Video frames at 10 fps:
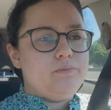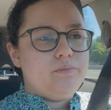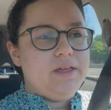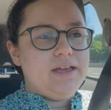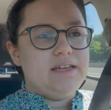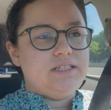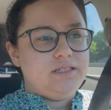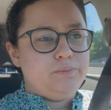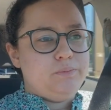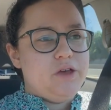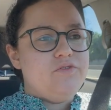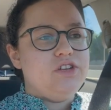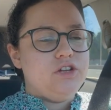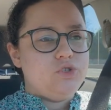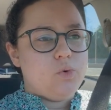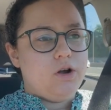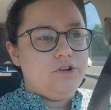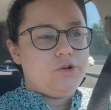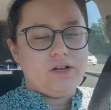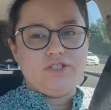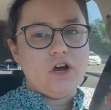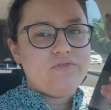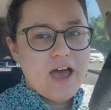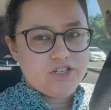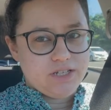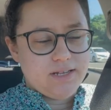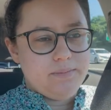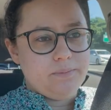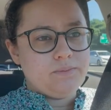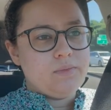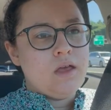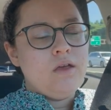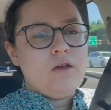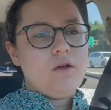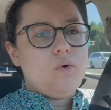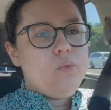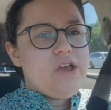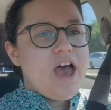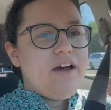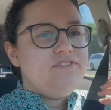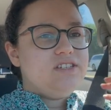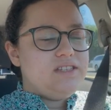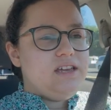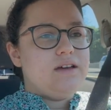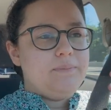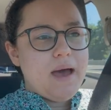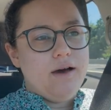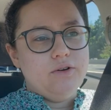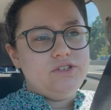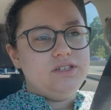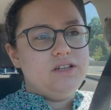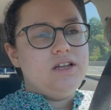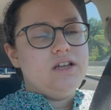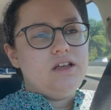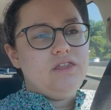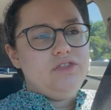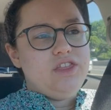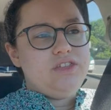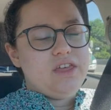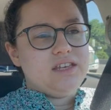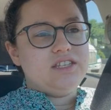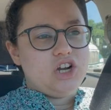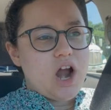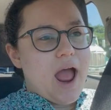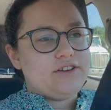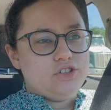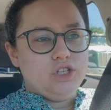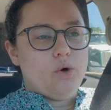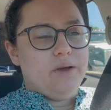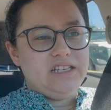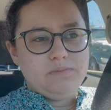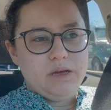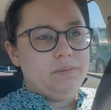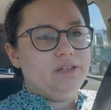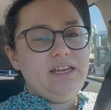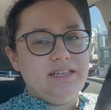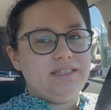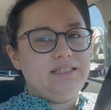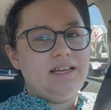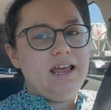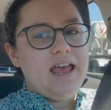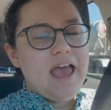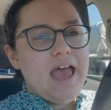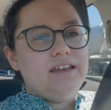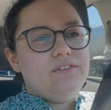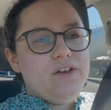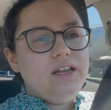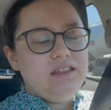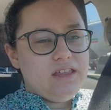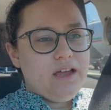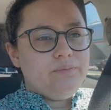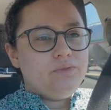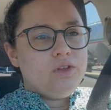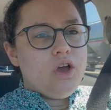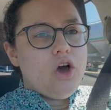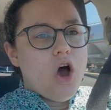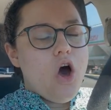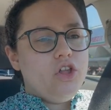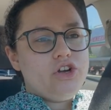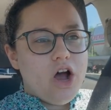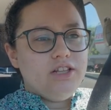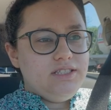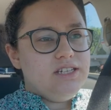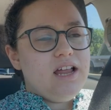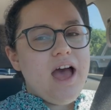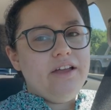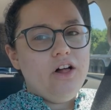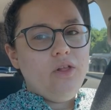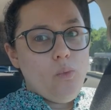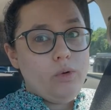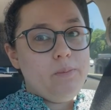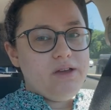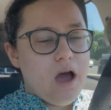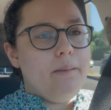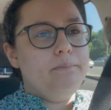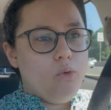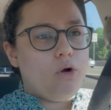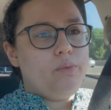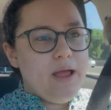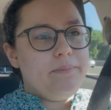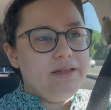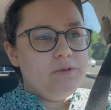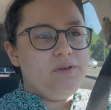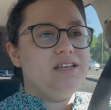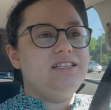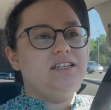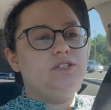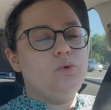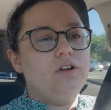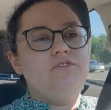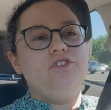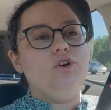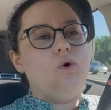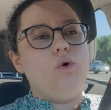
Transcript: like, is pivoting toward Christo-fascism, we have to think about the things that are actually going to be policed. And if anything, Holocaust denial will become more rampant because it is one of the